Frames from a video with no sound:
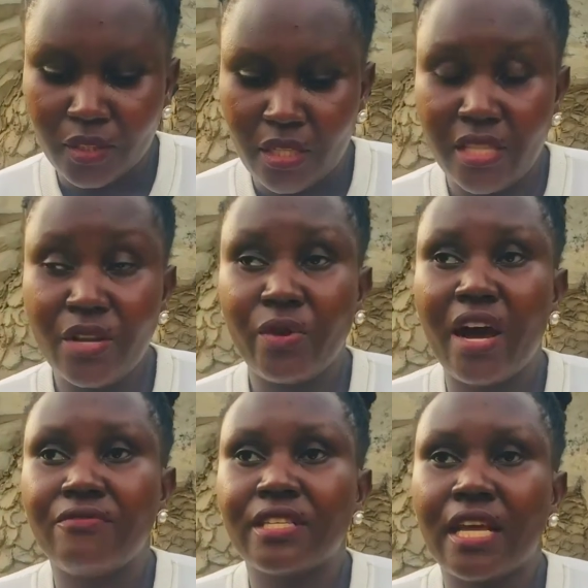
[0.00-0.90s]
Then we
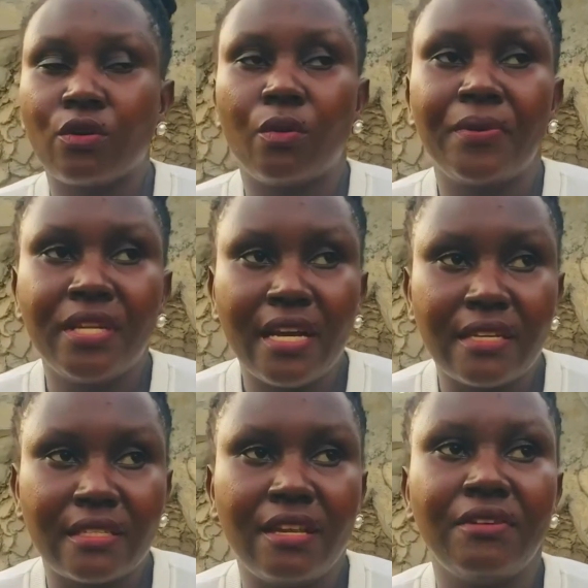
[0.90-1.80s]
have
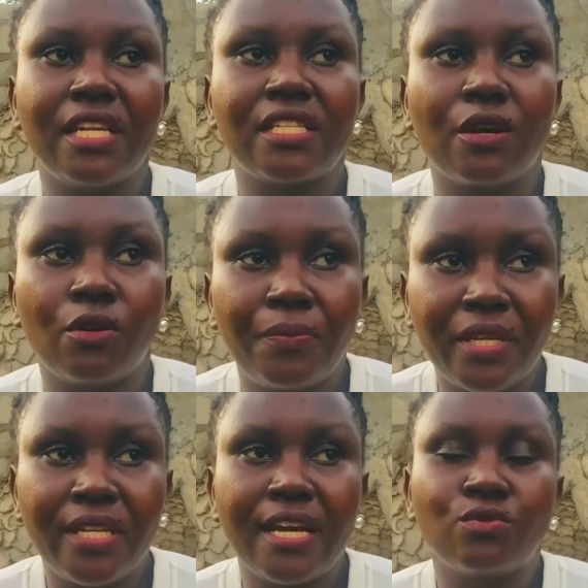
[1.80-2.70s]
encyclopedias. Even
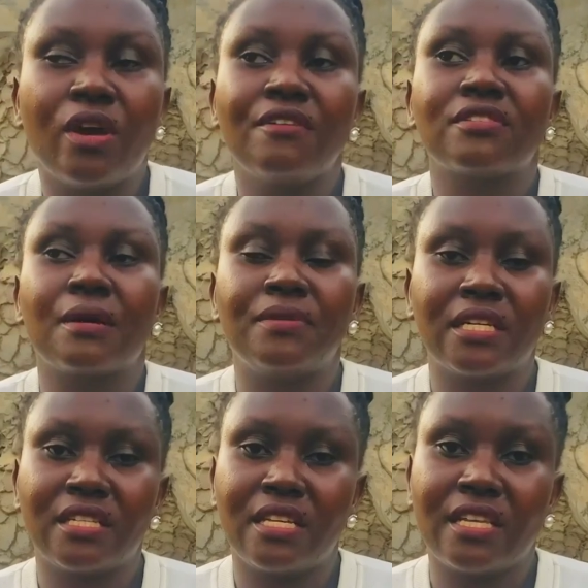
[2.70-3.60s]
encyclopedias, we have
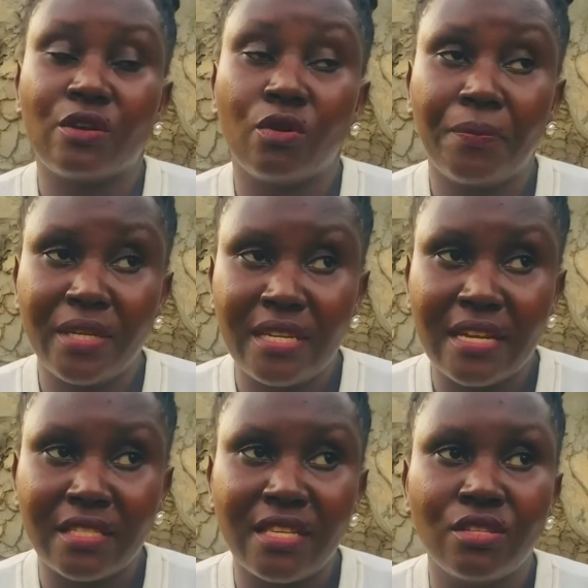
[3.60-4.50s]
subject
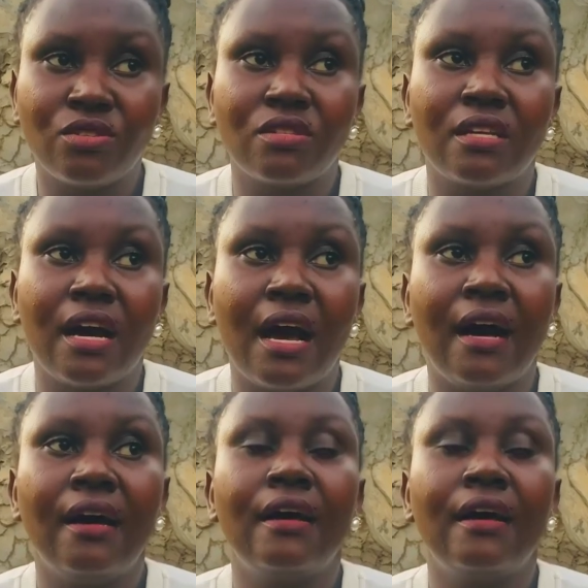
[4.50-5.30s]
encyclopedias. These are